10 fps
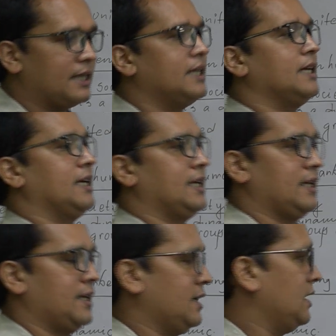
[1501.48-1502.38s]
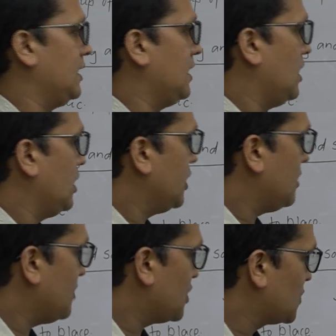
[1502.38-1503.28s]
day.
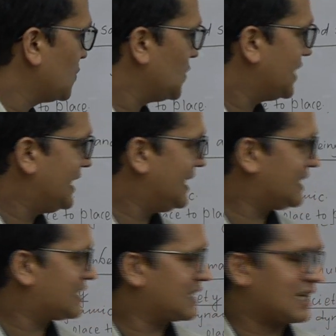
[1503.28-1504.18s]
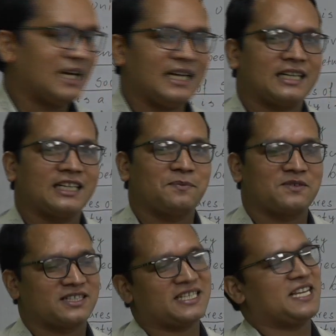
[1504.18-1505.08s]
Number 2, it is collective
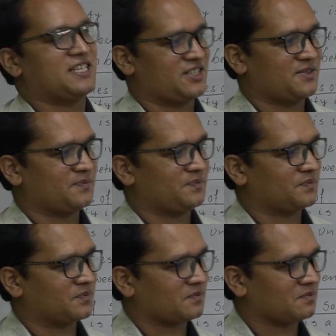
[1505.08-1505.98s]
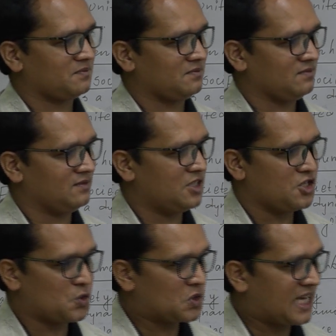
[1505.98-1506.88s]
change.
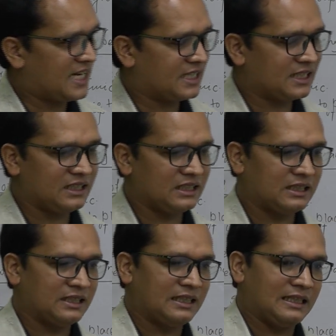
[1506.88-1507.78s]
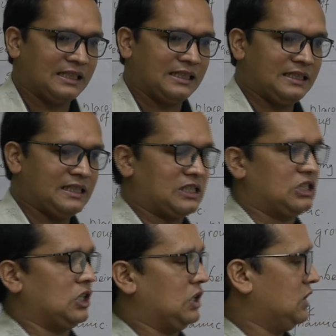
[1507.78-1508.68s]
Society is
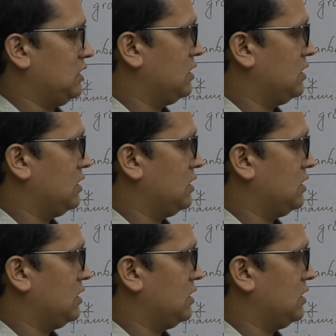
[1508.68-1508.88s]
the